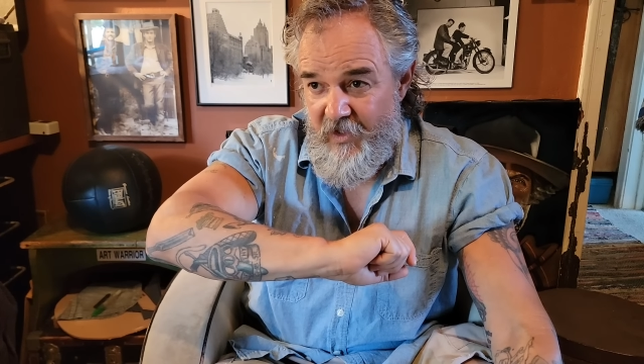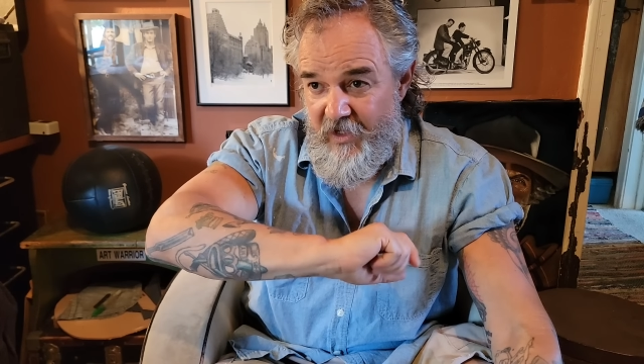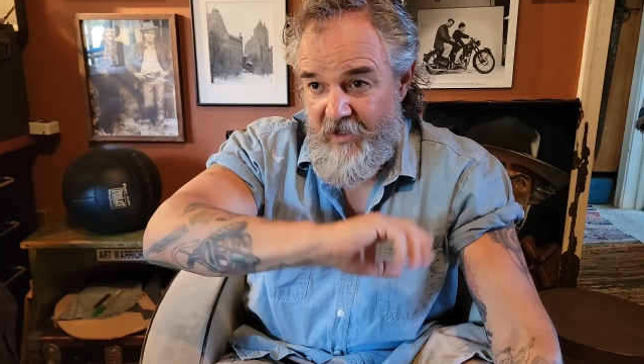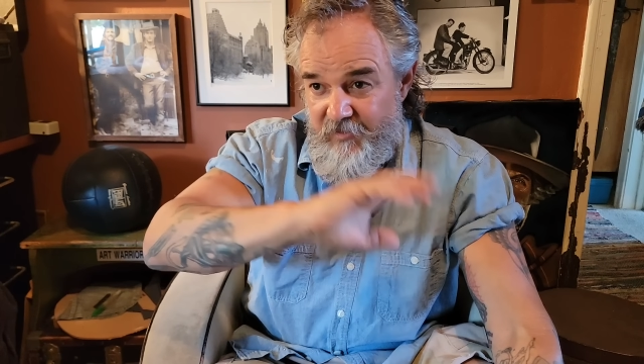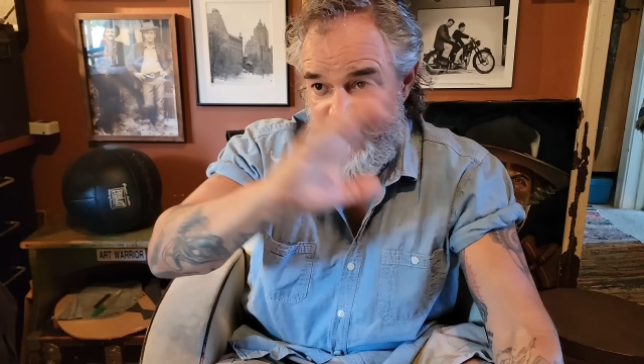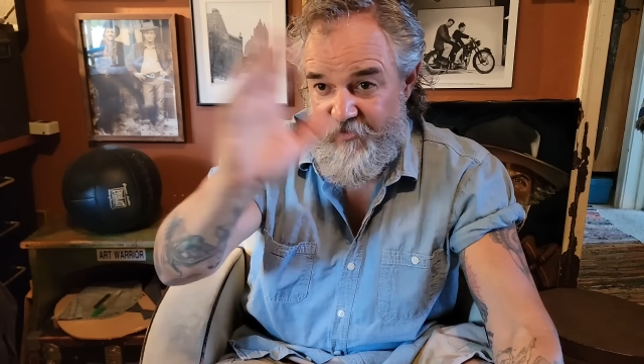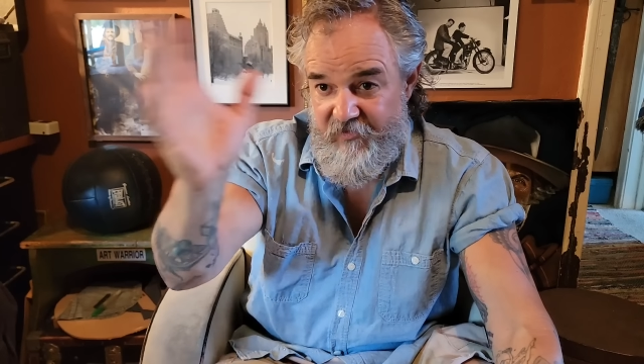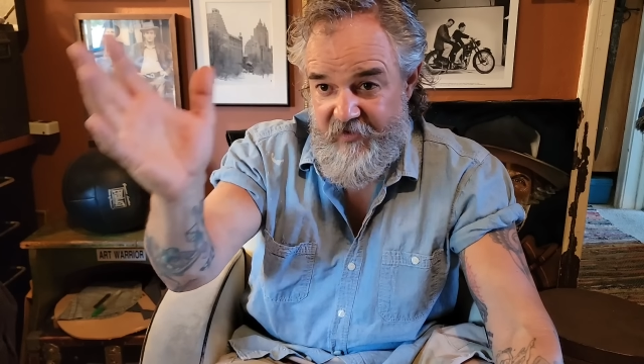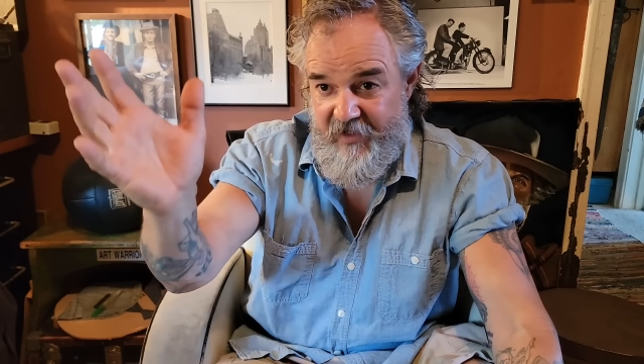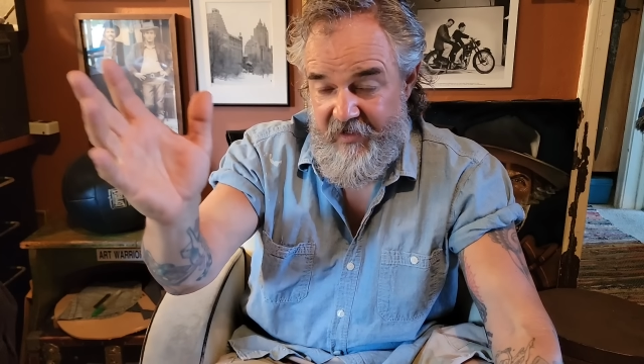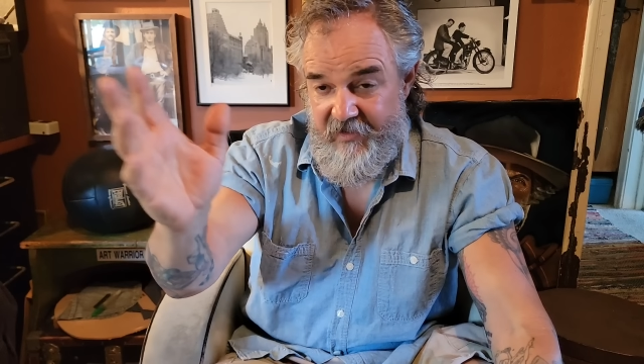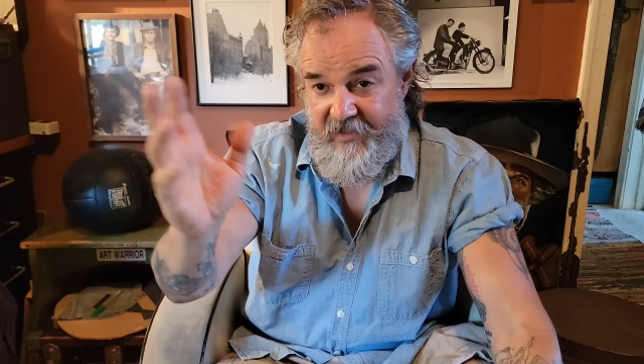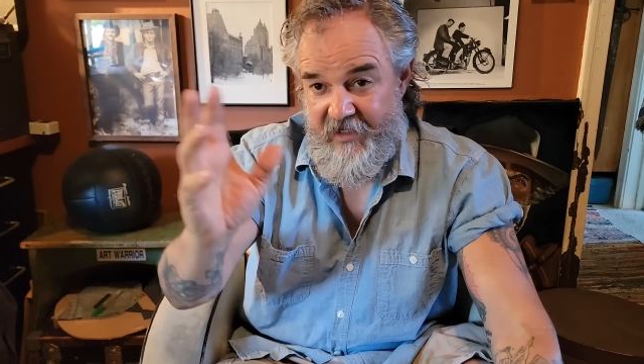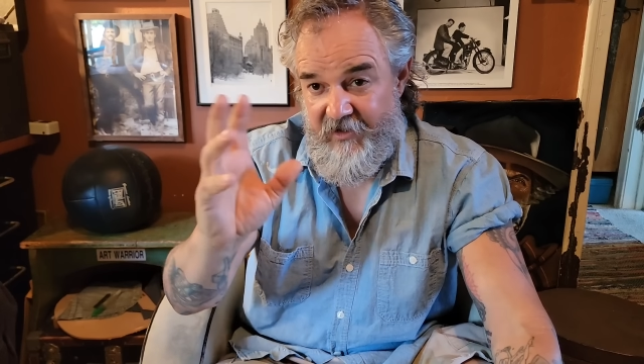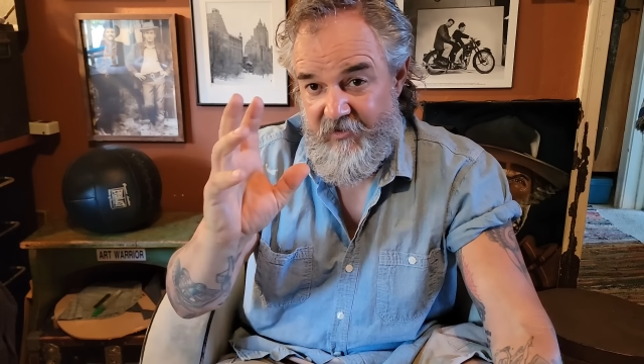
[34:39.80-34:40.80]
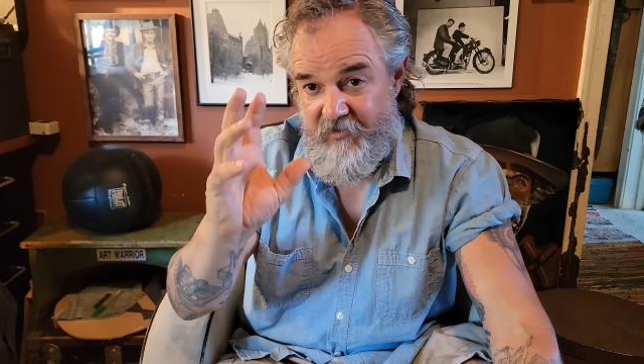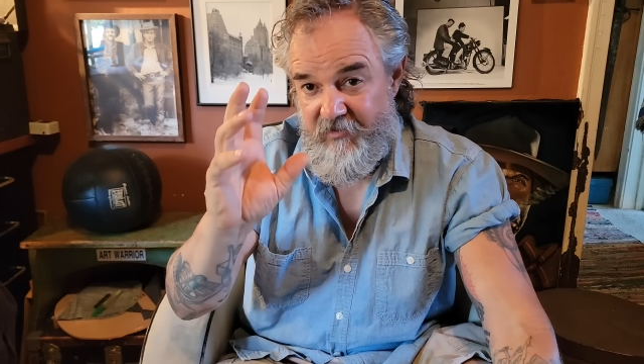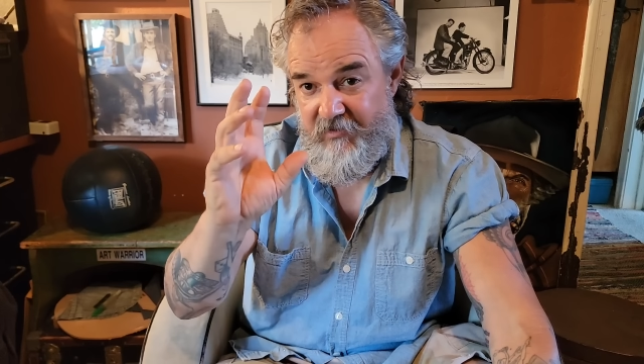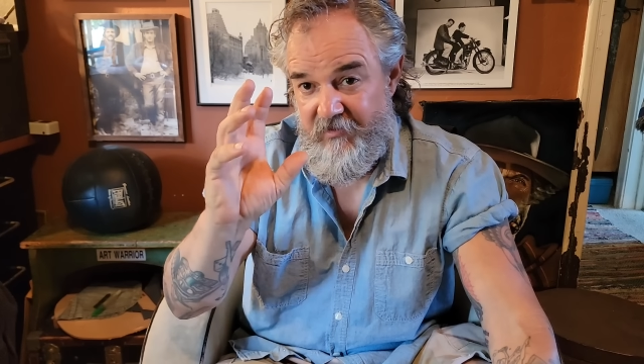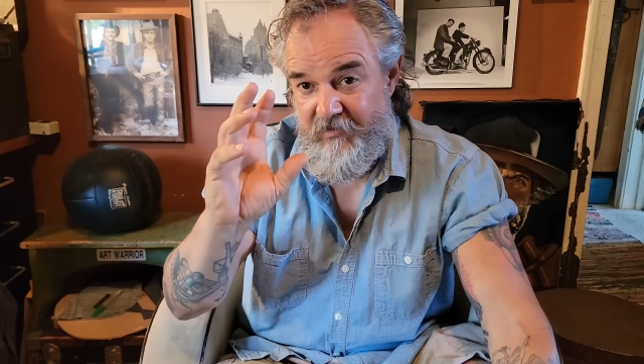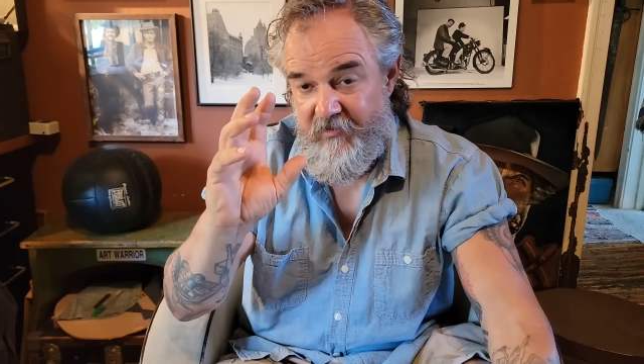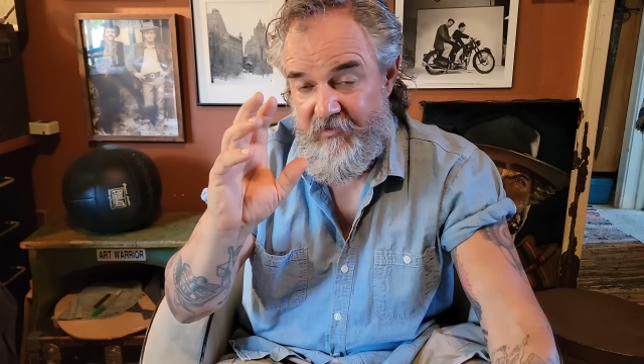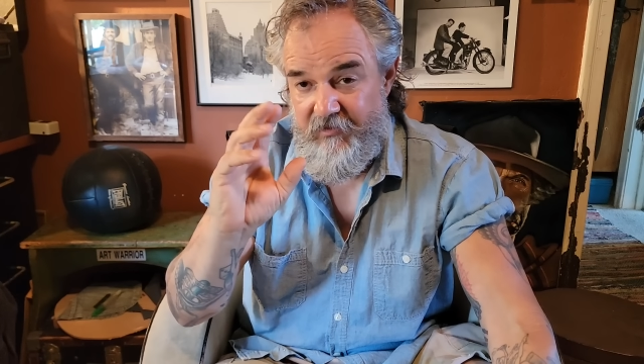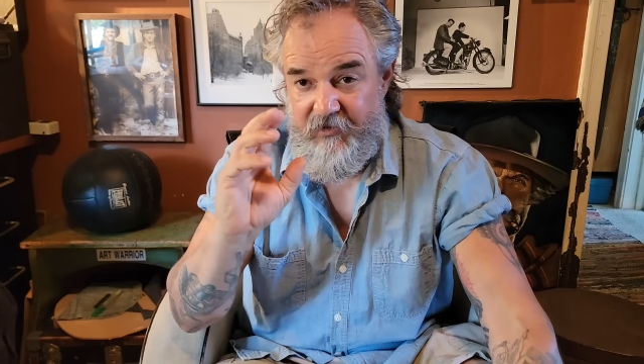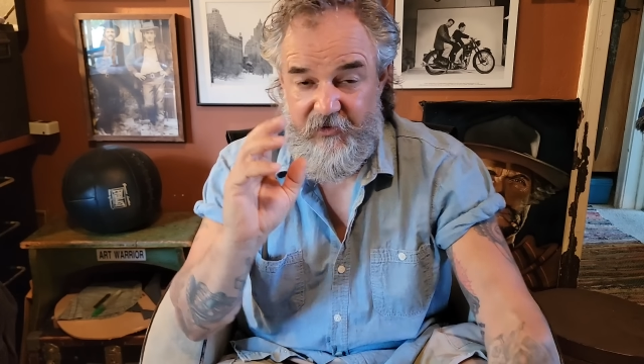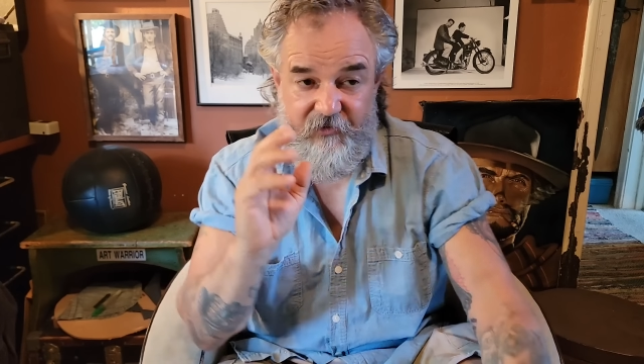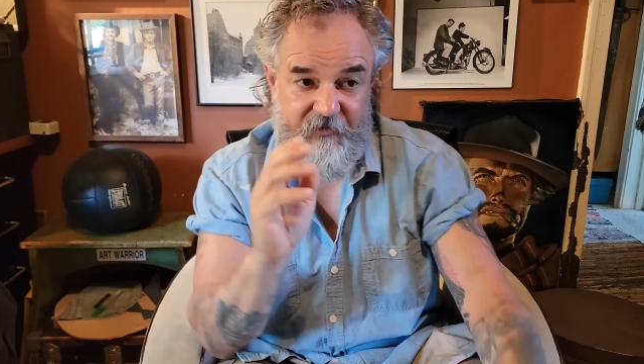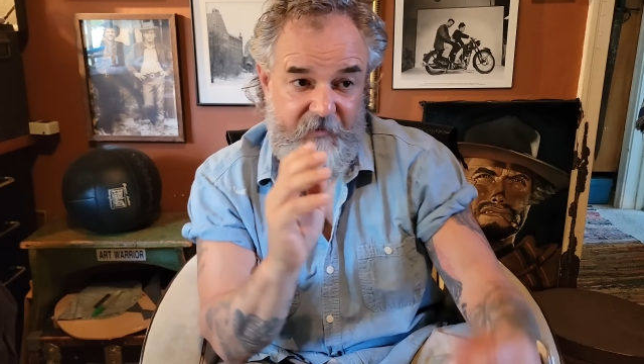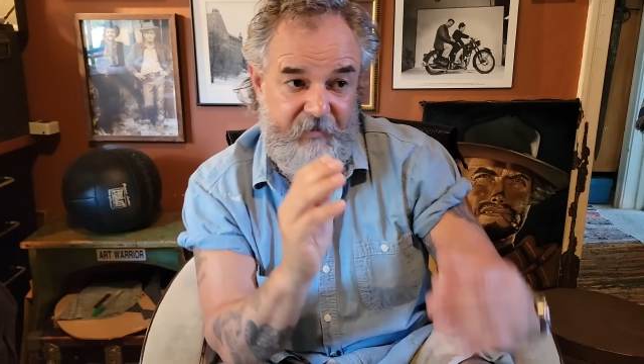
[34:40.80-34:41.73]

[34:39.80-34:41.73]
I'm just saying. Now, there's